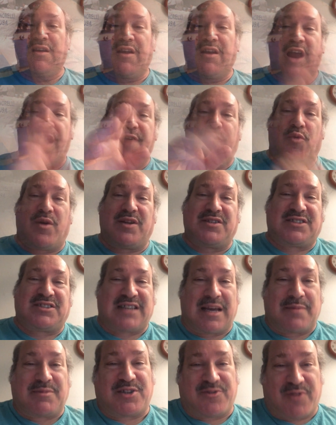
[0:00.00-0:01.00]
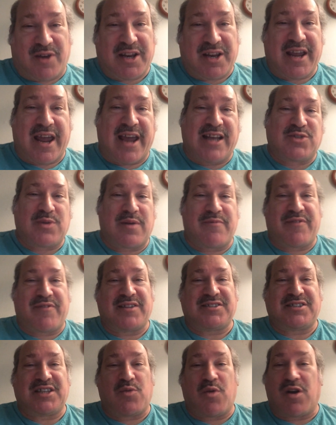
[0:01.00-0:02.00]
Hey everyone, Sam Signorelli, H1
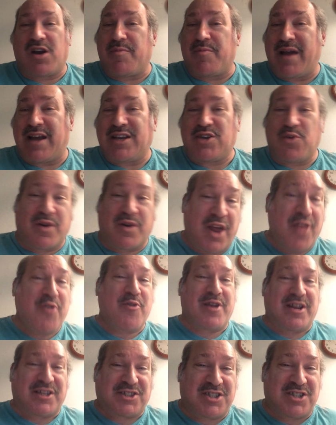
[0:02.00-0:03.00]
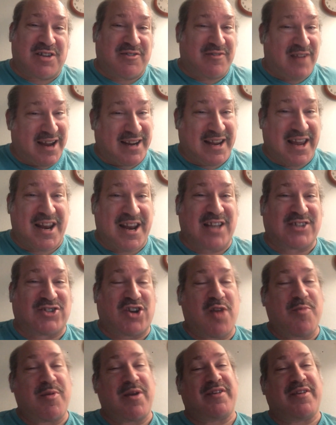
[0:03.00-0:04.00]
Fencing. Welcome back to another edition of Can Haz
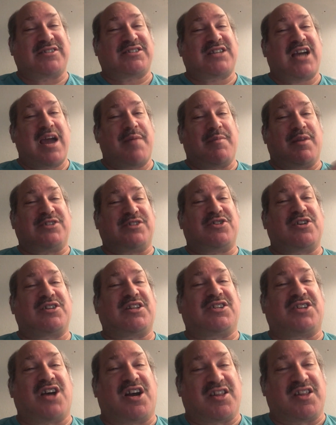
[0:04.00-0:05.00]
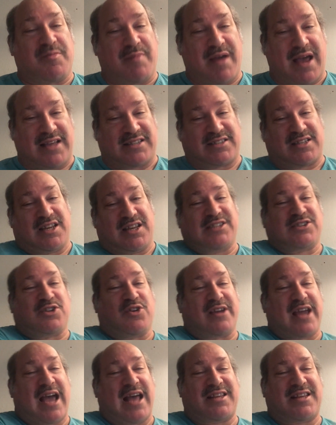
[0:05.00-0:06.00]
Armory. This time, let's look at the tongue of the mask. Let's
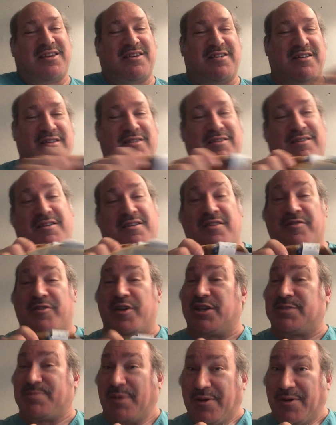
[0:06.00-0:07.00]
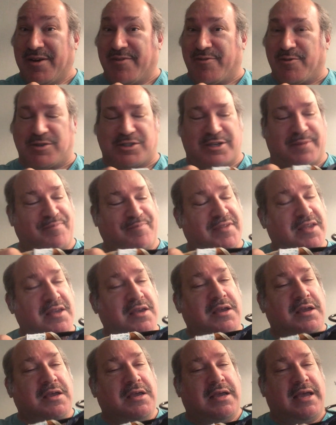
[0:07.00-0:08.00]
look at the exploded version.
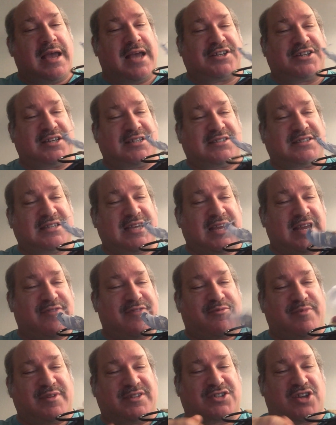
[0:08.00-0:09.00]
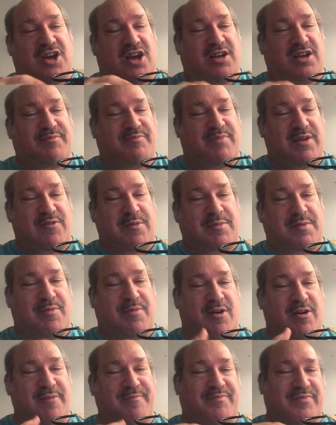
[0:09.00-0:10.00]
As you can see from this tongue being ripped
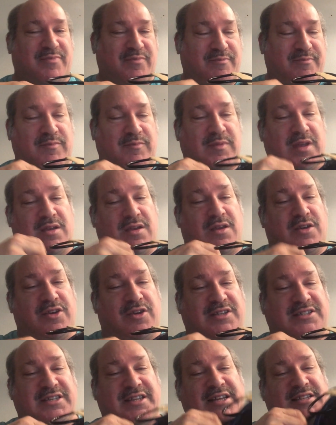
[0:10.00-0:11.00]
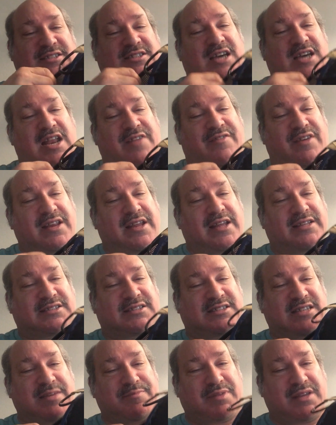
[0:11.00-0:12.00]
apart, you can see the inside of it. It's
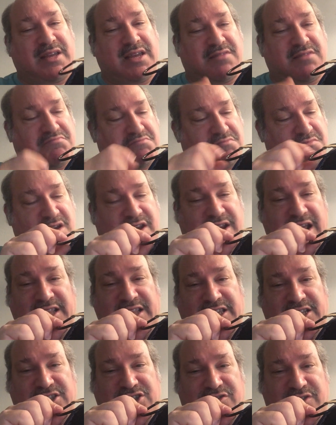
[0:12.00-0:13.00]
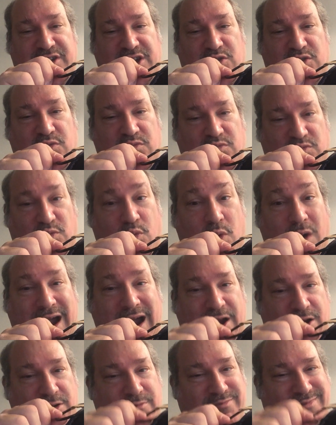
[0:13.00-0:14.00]
simply an 1/8 inch thick
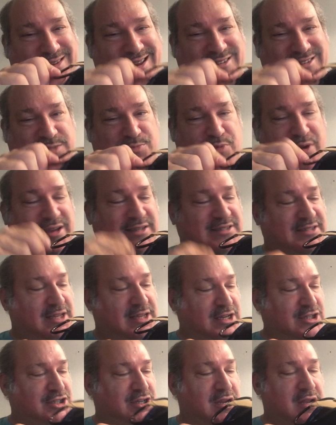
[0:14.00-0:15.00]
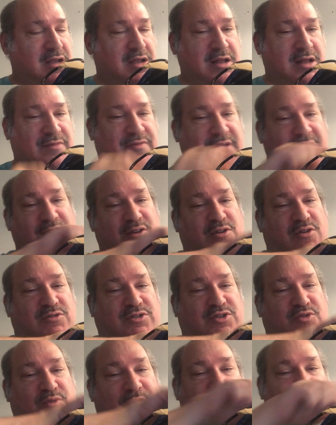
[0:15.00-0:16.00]
wire, kind of spring stillish, that
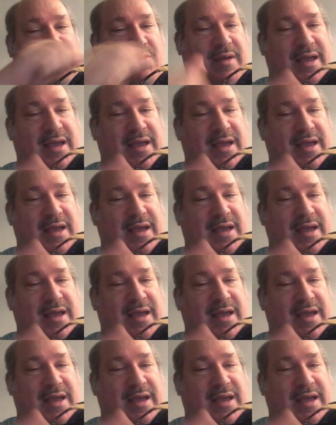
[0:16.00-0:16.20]
goes around the